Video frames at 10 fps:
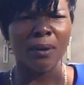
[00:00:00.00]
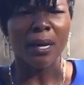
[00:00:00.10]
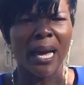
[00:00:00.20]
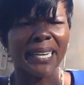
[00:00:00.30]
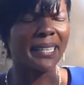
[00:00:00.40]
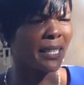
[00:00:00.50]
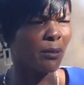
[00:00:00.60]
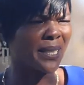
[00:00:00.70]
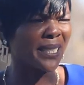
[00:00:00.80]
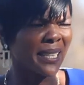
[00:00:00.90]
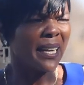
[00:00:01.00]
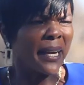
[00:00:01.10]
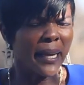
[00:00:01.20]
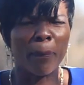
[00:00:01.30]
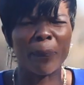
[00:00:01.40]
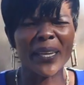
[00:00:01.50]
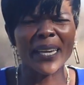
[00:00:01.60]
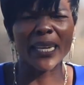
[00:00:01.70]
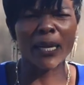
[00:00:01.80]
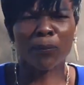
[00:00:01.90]
I killed it. A bear
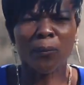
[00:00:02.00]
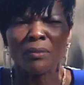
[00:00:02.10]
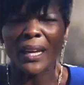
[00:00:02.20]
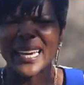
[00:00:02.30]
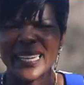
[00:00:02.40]
came, I